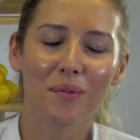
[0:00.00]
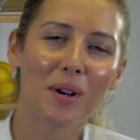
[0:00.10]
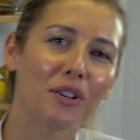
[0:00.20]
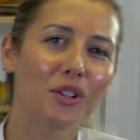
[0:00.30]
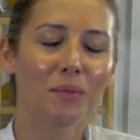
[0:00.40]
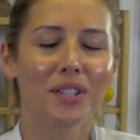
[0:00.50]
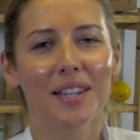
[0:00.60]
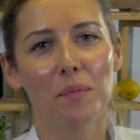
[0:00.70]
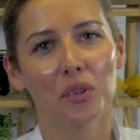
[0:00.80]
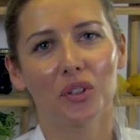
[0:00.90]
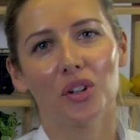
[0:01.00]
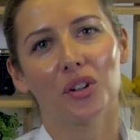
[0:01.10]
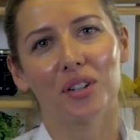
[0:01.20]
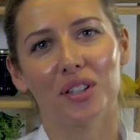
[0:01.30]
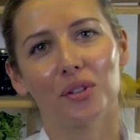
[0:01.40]
and welcome to Denman
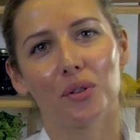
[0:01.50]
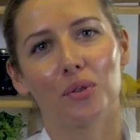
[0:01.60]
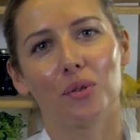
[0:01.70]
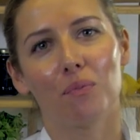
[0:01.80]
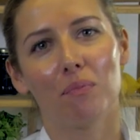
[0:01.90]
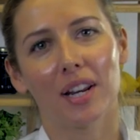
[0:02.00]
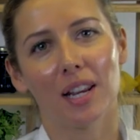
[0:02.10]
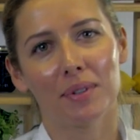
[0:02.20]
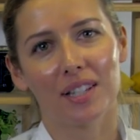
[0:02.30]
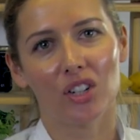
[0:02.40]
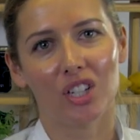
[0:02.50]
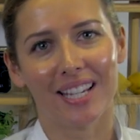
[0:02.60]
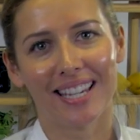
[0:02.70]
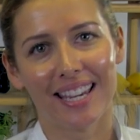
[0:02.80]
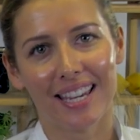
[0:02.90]
Cookery School. My name is Ashley
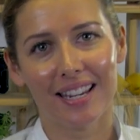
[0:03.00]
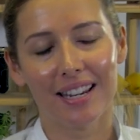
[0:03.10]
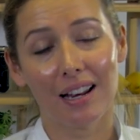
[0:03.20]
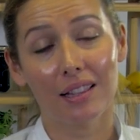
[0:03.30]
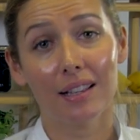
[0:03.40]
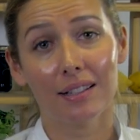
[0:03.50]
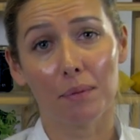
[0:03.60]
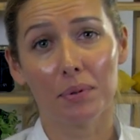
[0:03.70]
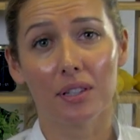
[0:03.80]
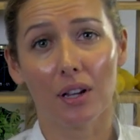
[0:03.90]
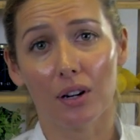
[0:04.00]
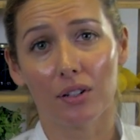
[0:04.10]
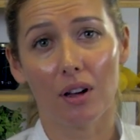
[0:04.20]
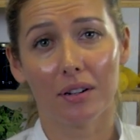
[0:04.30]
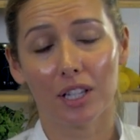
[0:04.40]
Keane, and in this episode
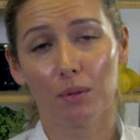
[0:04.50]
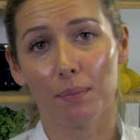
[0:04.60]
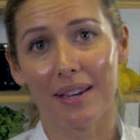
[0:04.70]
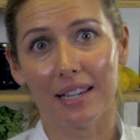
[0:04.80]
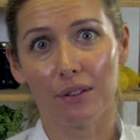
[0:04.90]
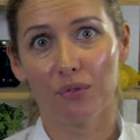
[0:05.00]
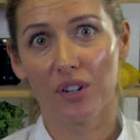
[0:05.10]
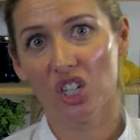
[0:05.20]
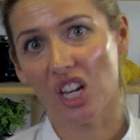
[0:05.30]
I'm going to be making fish